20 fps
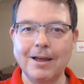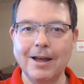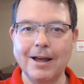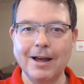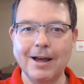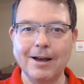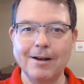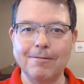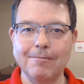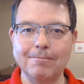
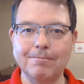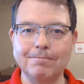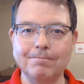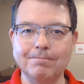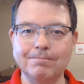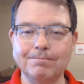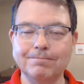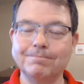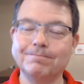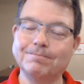So
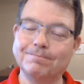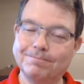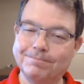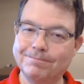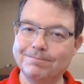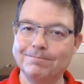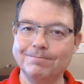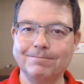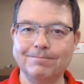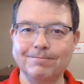
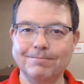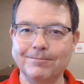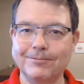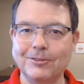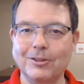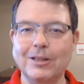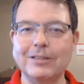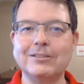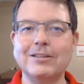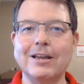
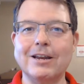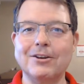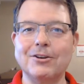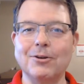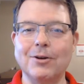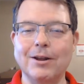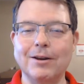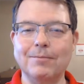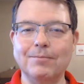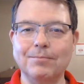let's get
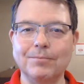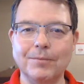into it.